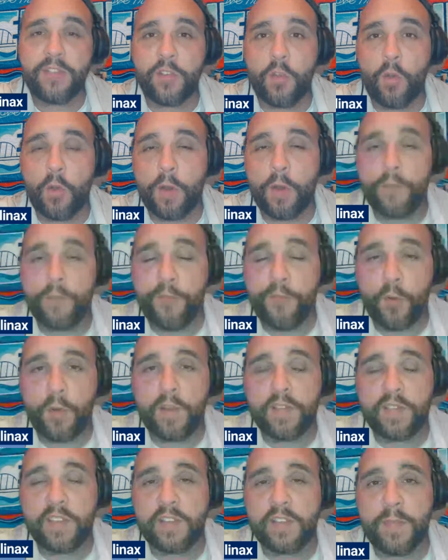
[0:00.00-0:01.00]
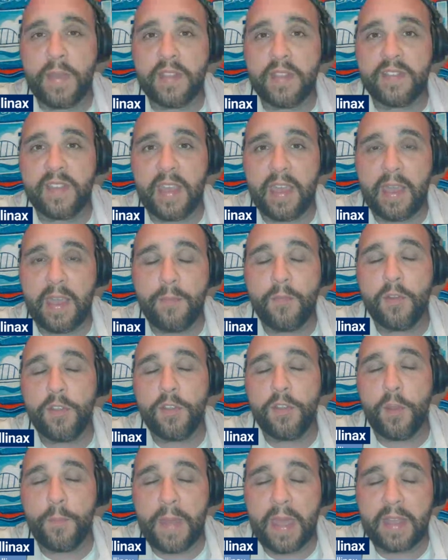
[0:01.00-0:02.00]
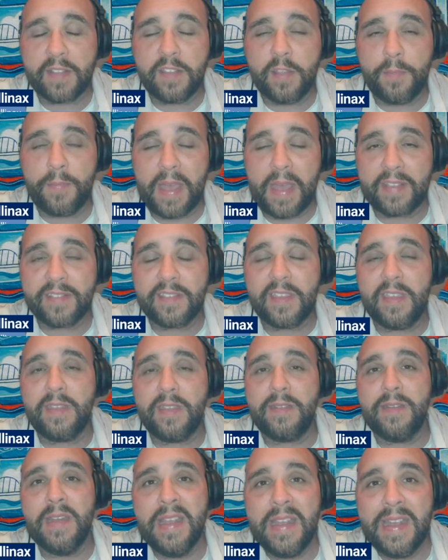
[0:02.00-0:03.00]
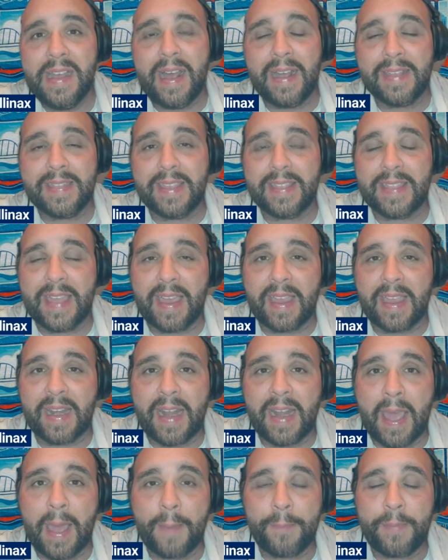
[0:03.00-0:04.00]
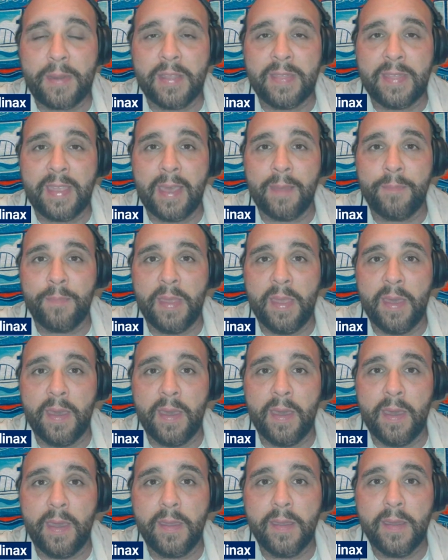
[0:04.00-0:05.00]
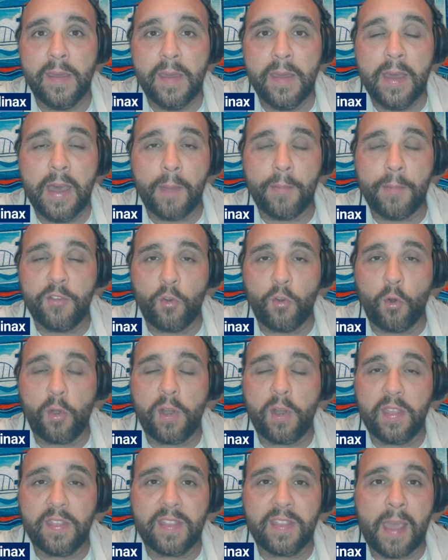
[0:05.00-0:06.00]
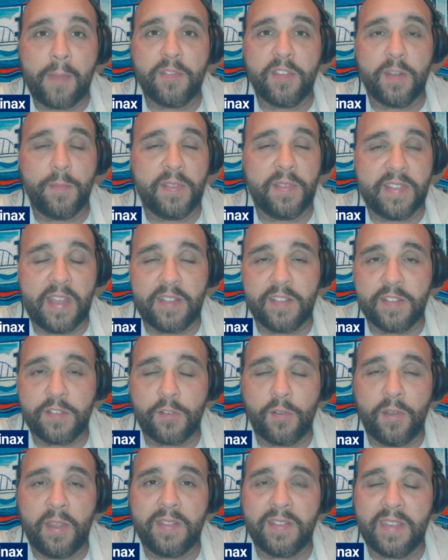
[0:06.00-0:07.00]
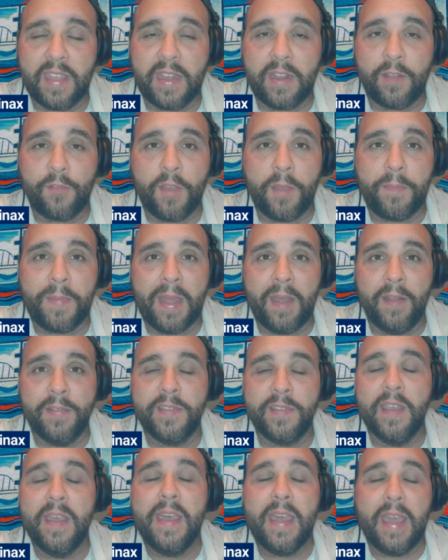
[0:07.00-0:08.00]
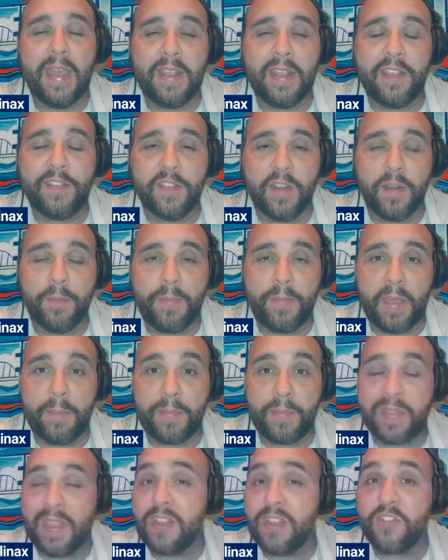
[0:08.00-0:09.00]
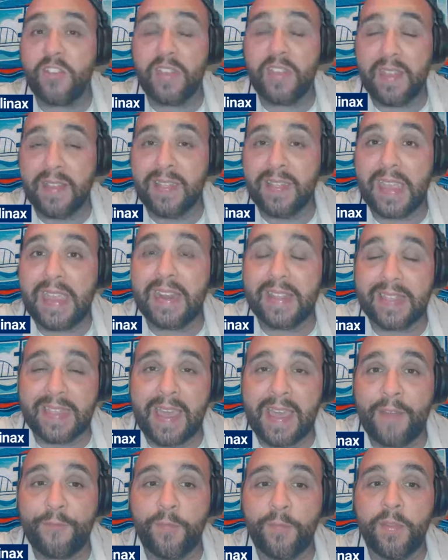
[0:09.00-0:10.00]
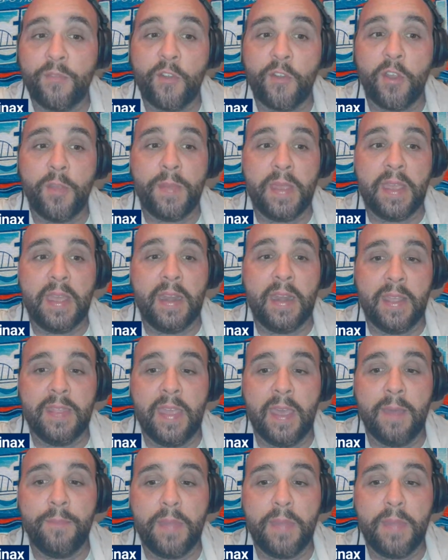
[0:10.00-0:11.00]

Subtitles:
Being a bench scorer for 4 to 6 minutes a game where you're back to the basket, I think that can happen in the NBA. A majority of the time, he's going to be setting screens, getting rebounds, and he's going to be potentially elite at that from the very beginning in the NBA.